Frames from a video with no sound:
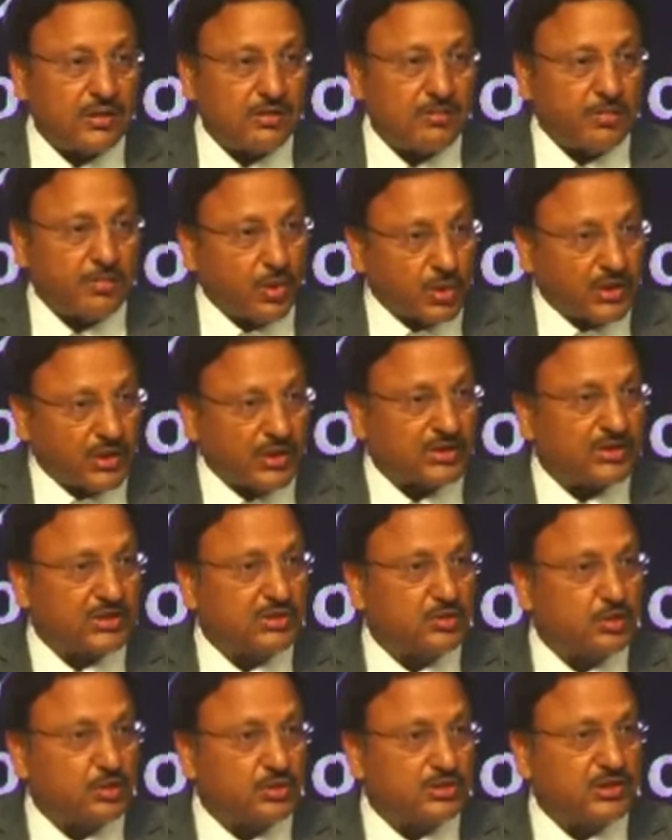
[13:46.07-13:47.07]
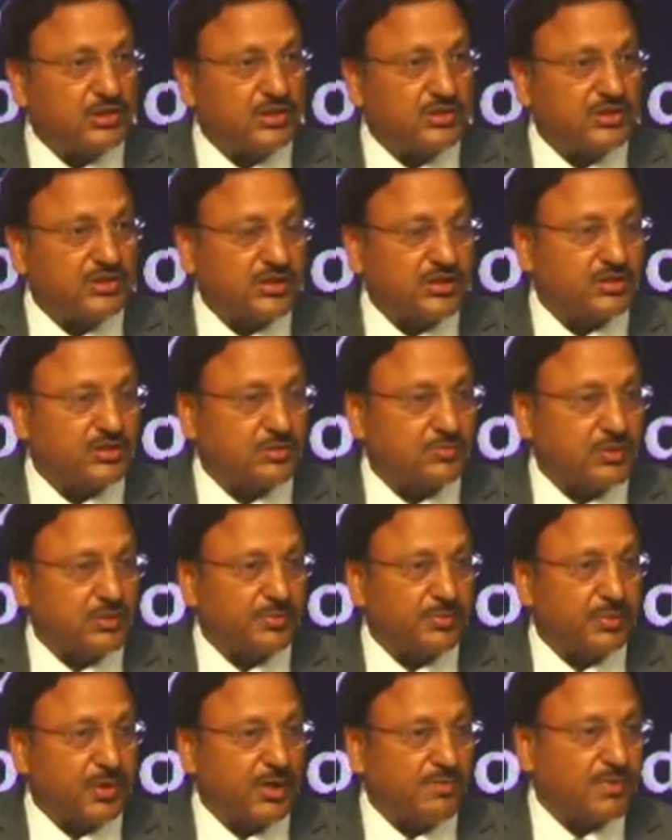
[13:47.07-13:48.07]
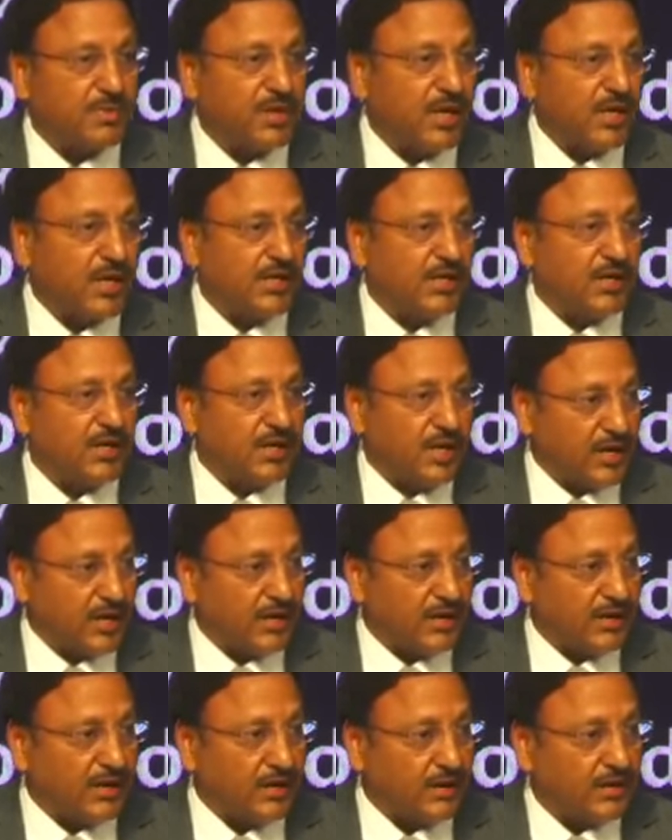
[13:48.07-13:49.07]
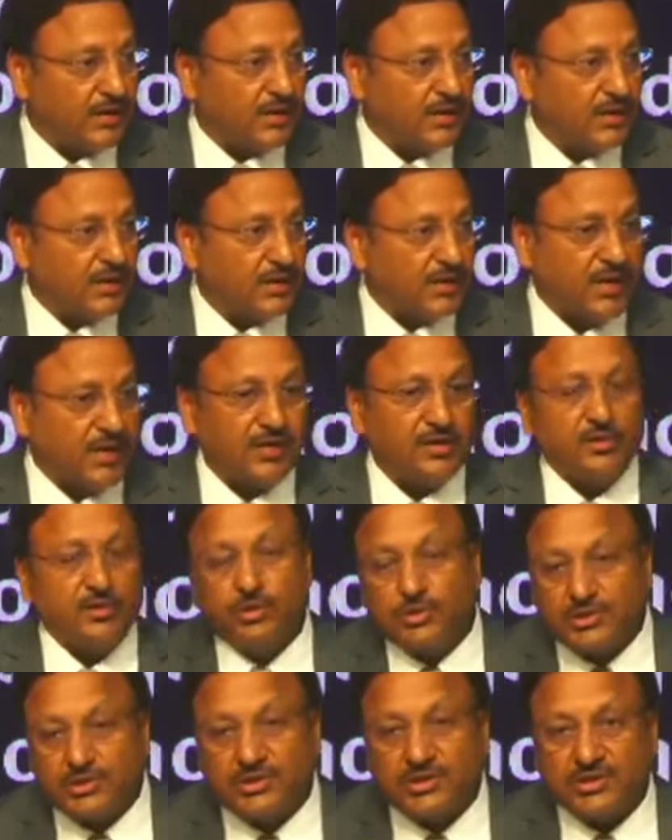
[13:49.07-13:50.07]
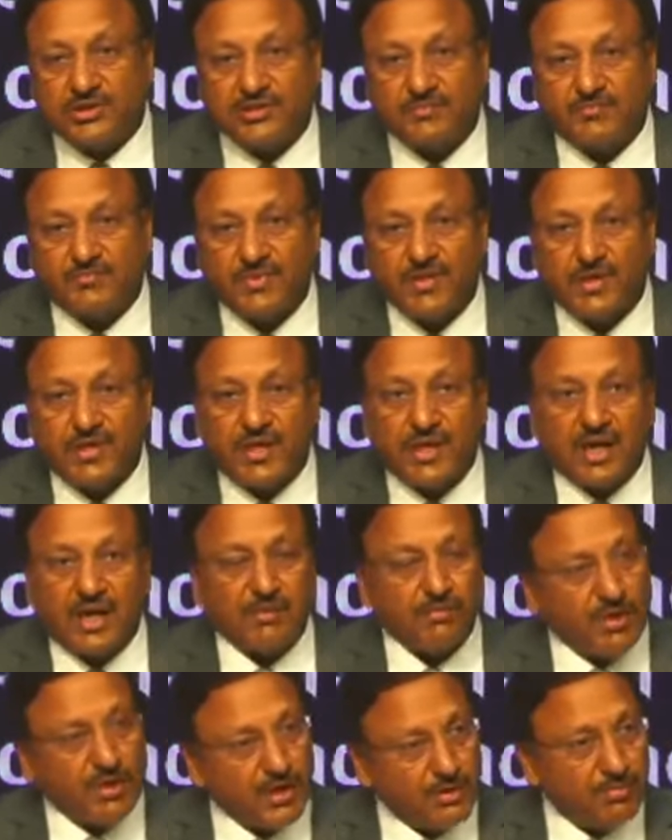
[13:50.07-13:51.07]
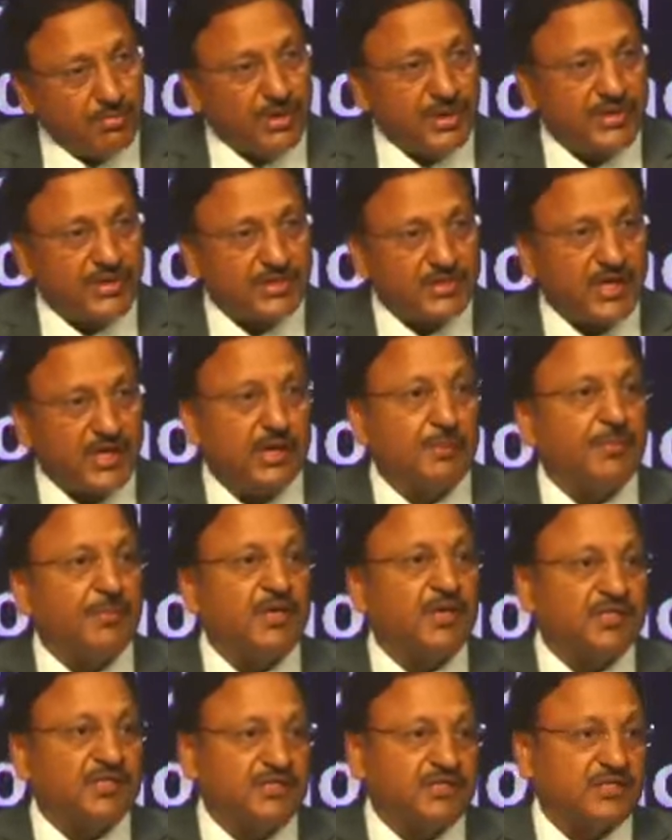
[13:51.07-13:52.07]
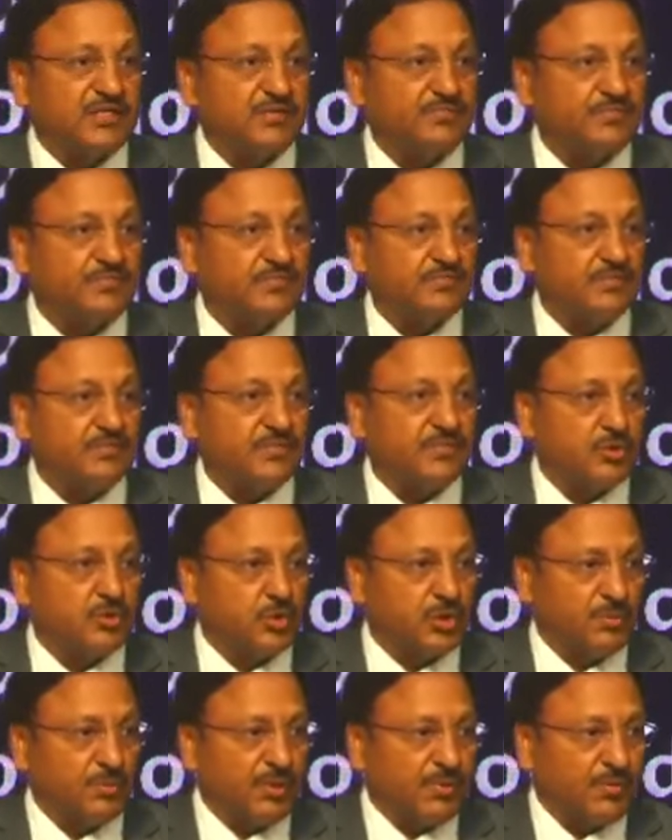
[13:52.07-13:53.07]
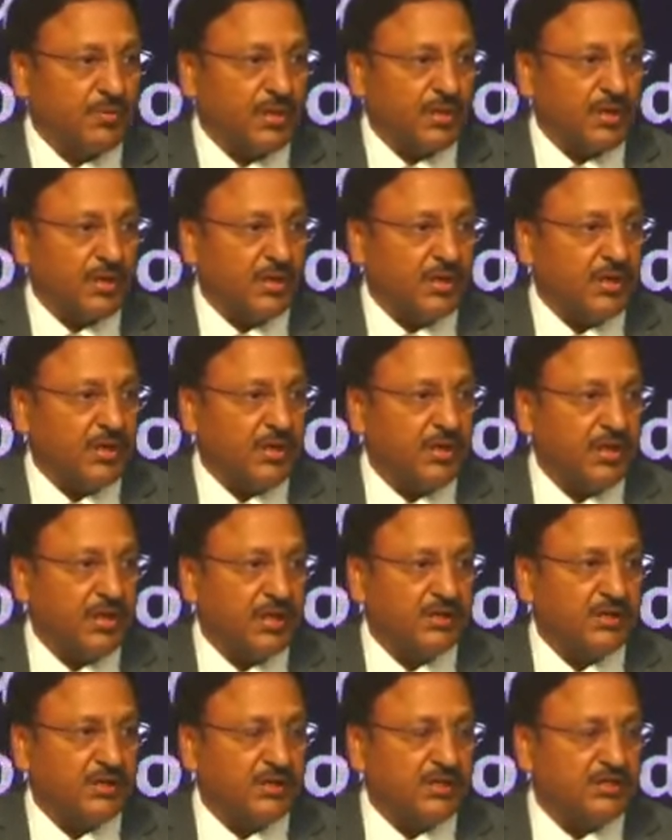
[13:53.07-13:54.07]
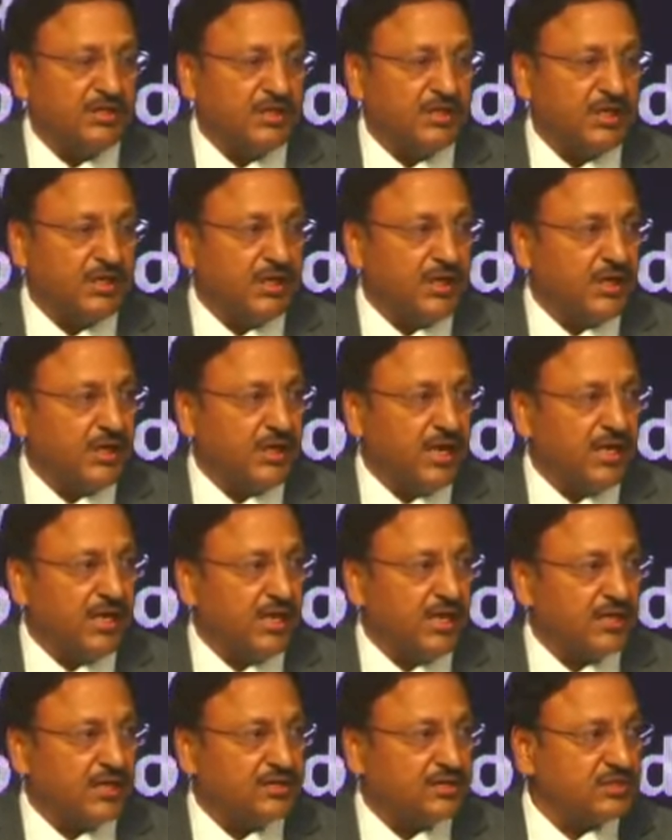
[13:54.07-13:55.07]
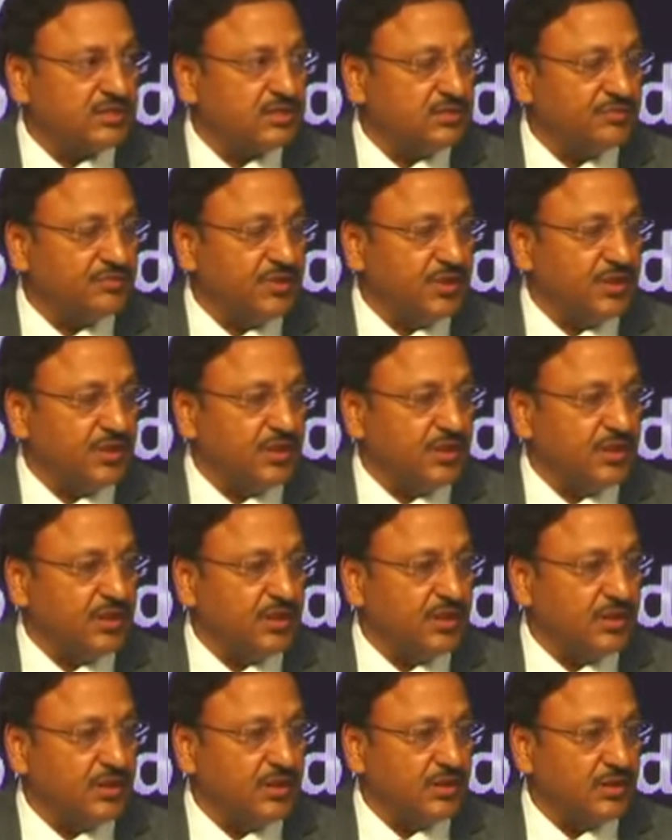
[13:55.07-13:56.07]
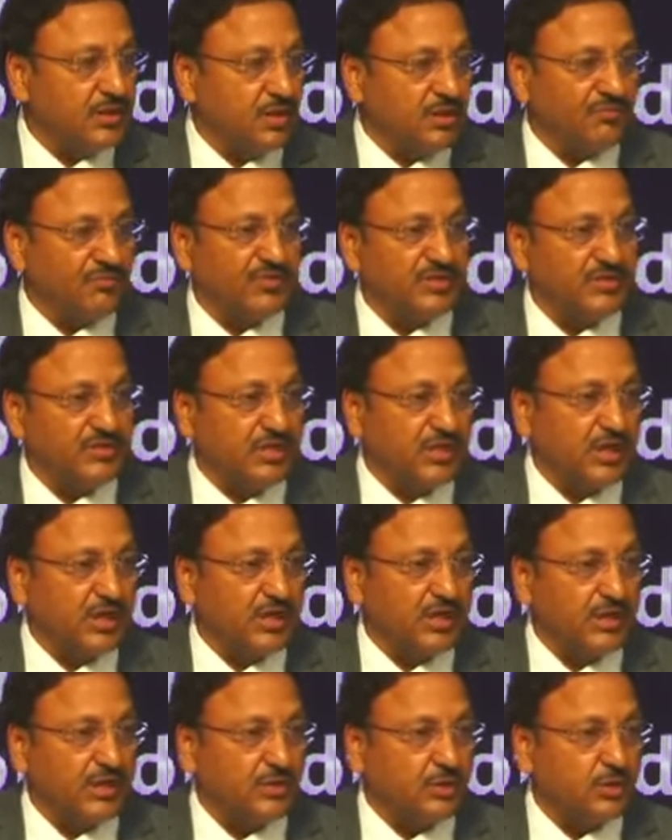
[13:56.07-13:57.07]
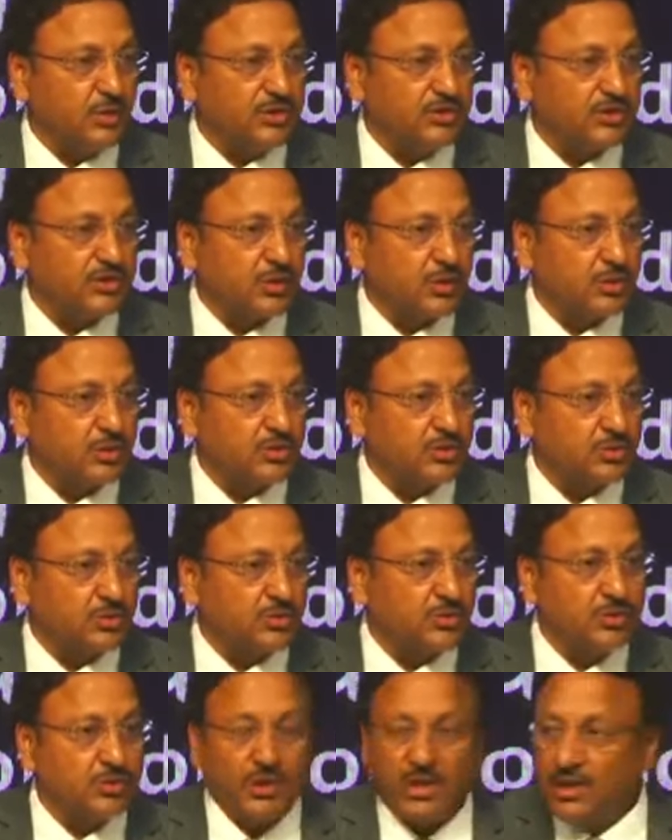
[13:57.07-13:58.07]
voters in those 3 states of Tripura, Meghalaya and Nagaland can use this. And believe me, it is helping us. You remember in the recently held elections, we confiscated goods close to